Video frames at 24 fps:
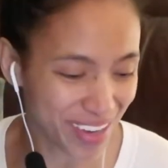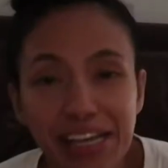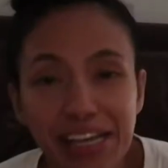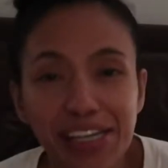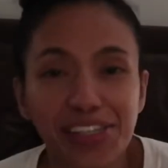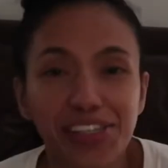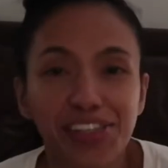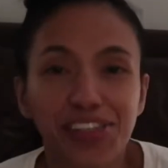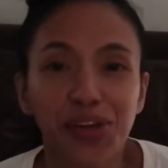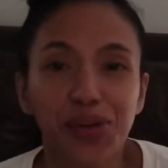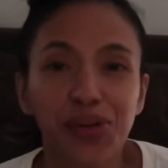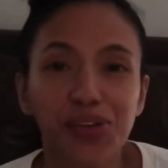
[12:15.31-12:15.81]

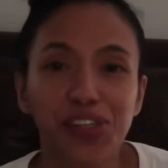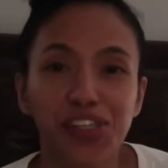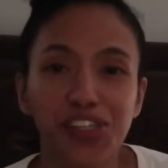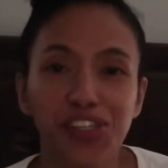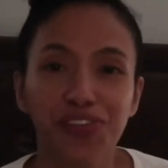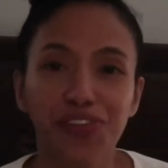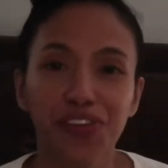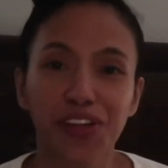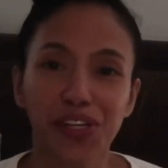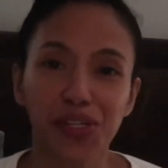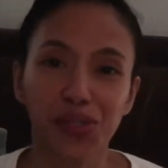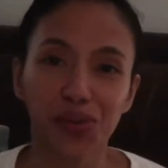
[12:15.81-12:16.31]
So just
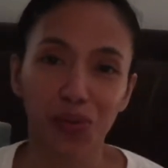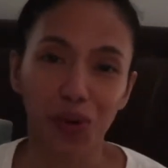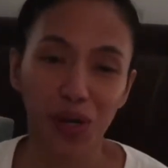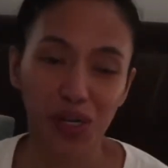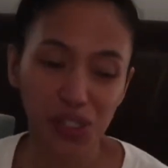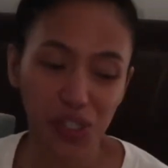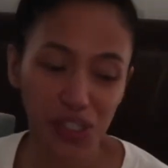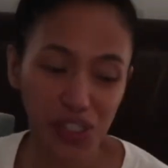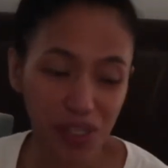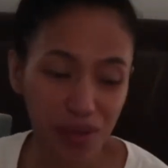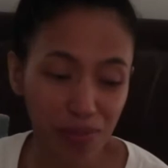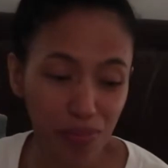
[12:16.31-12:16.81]
finished
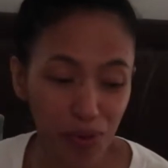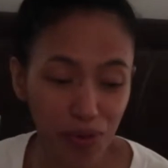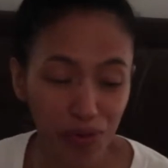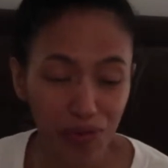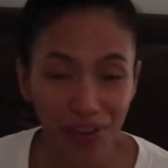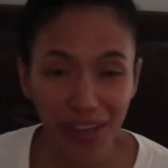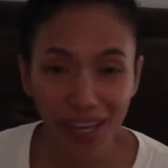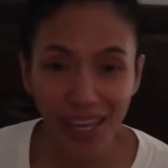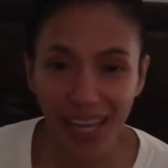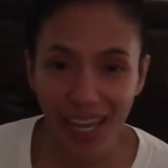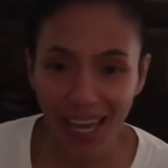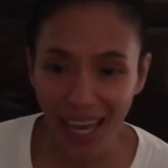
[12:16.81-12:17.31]
watching the
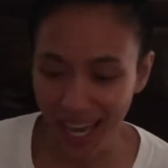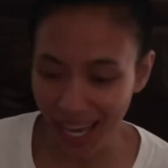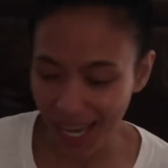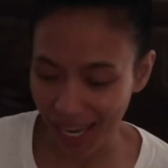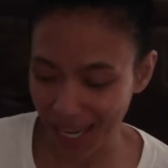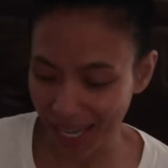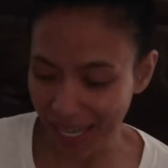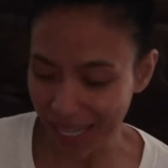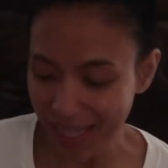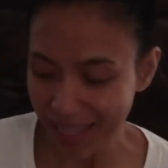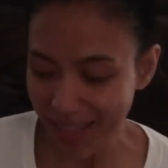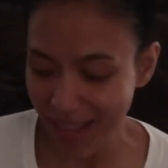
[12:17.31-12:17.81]
movie,
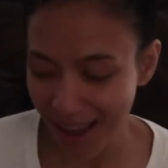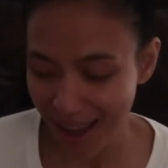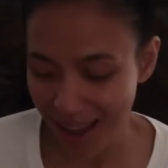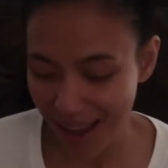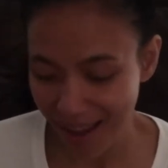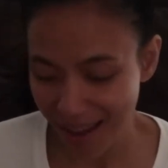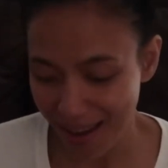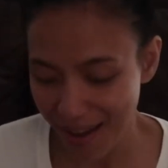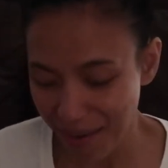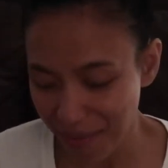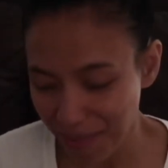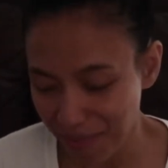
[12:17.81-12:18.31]
and uh,